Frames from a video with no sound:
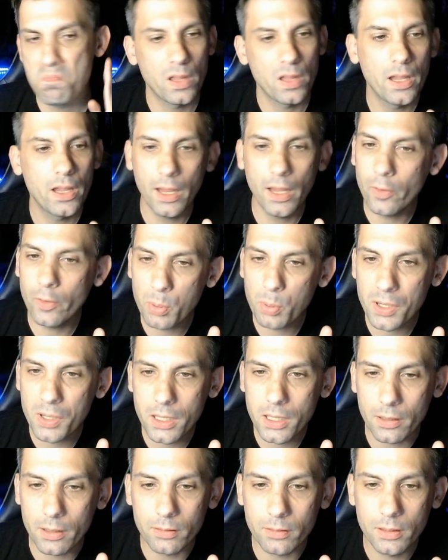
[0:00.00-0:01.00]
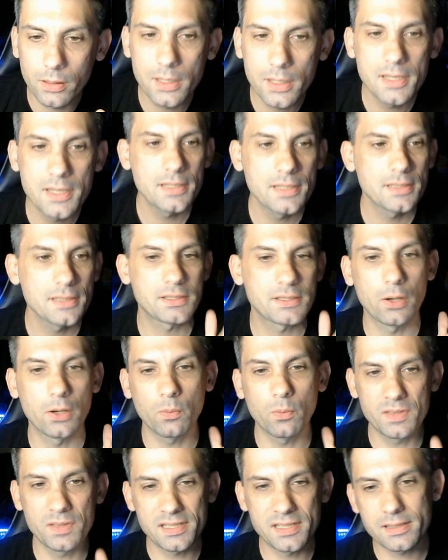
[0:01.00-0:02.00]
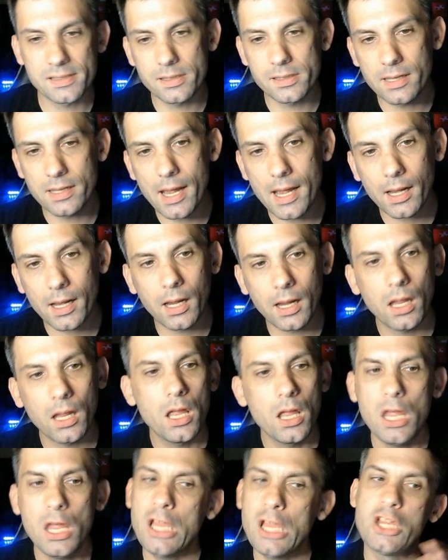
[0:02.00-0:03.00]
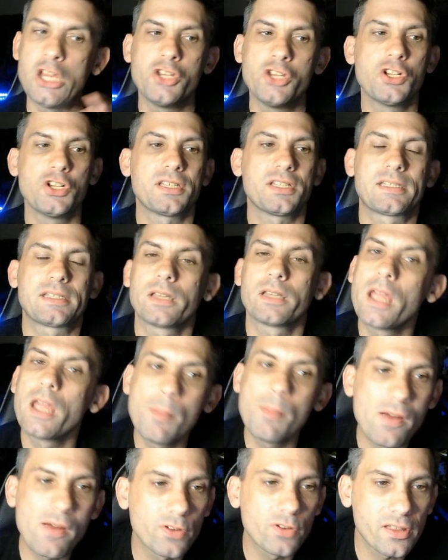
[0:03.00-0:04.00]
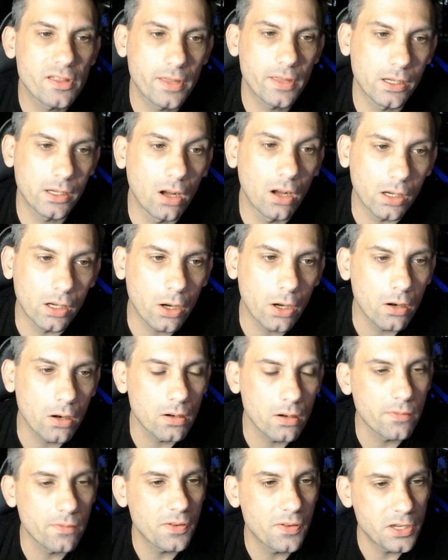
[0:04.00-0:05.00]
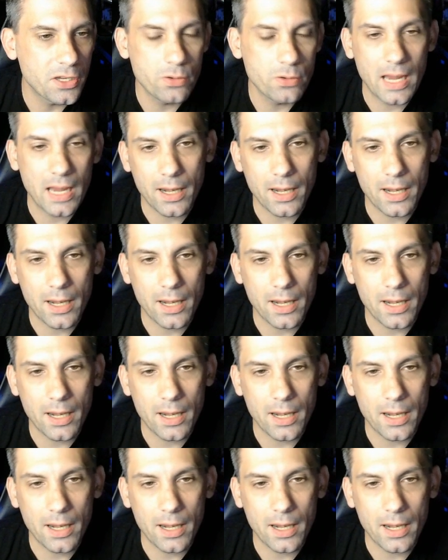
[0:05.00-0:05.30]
it's pretty good. So this is the deck. You just slam everything on curve, you gain